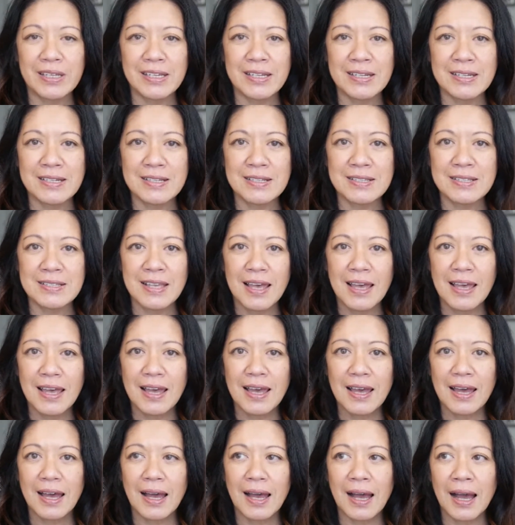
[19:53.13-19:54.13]
is,
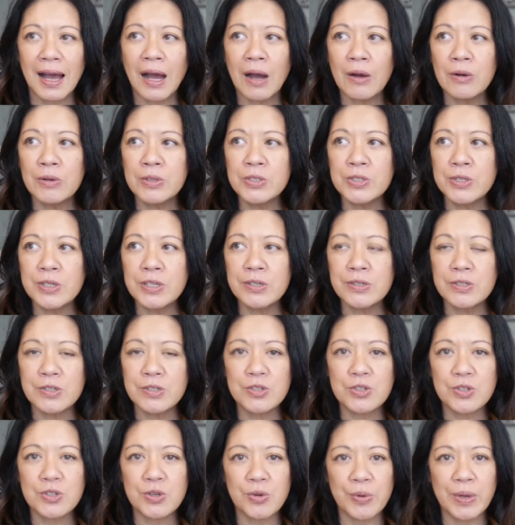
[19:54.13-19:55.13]
how do you
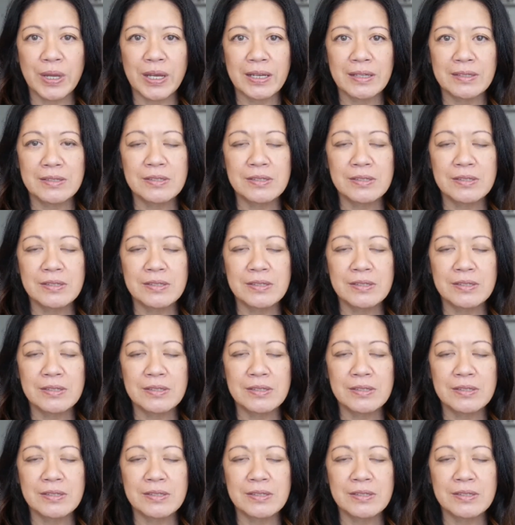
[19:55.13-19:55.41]
disagree?